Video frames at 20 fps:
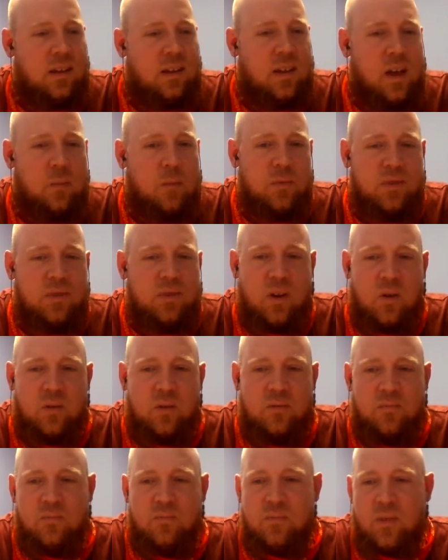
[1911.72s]

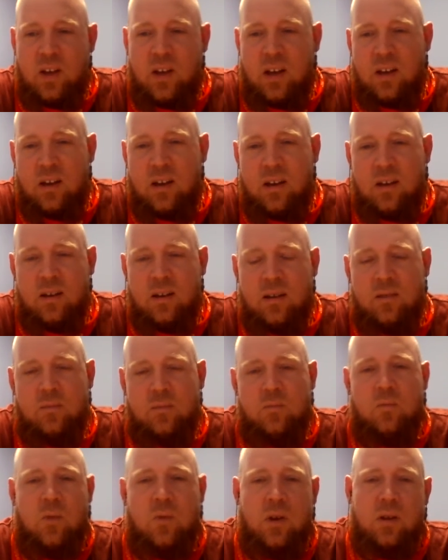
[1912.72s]
episode.
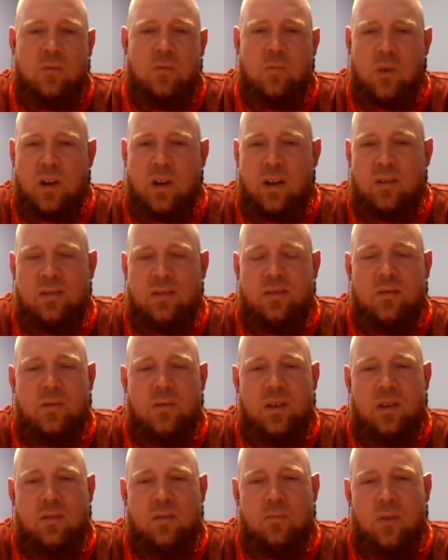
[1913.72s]
What else do
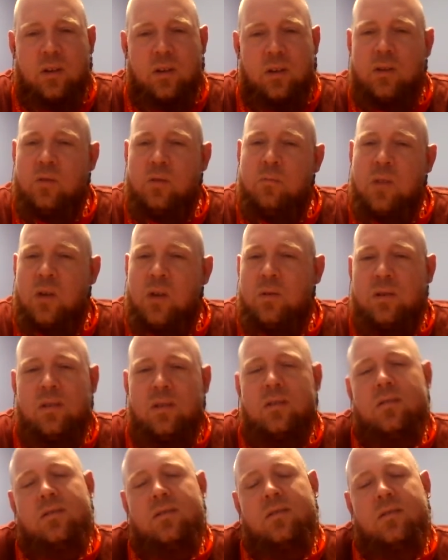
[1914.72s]
we? What New
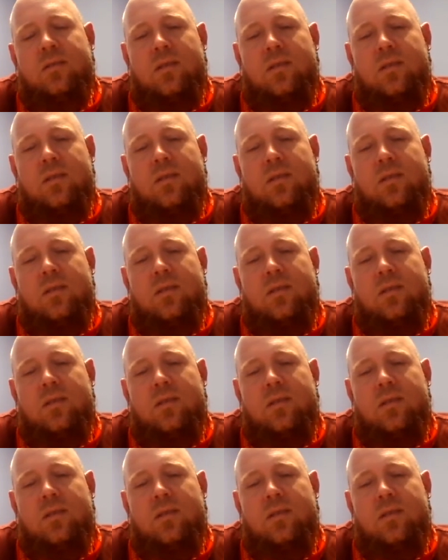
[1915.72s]
Mutants?